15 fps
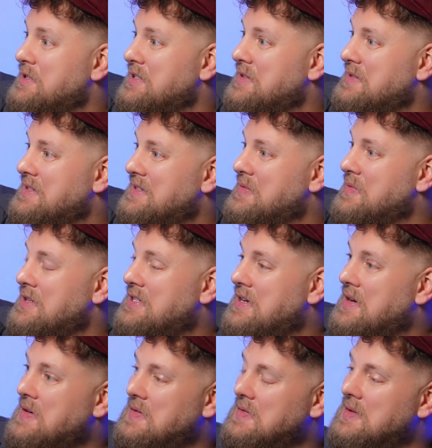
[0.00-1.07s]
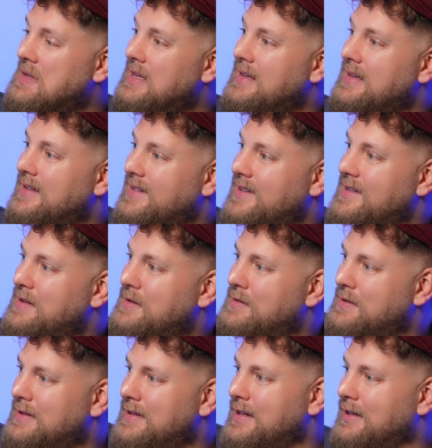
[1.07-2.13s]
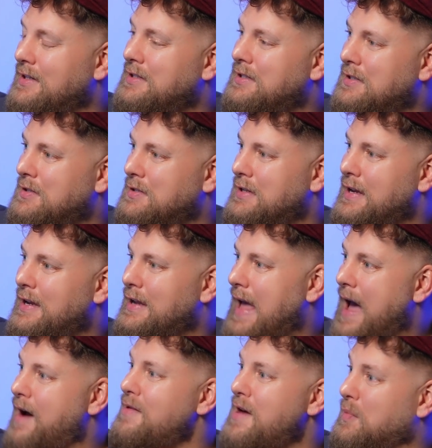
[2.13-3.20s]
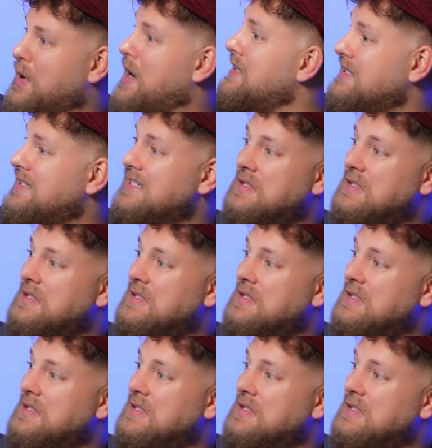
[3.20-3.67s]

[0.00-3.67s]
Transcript: you want to tell the listeners like how that process has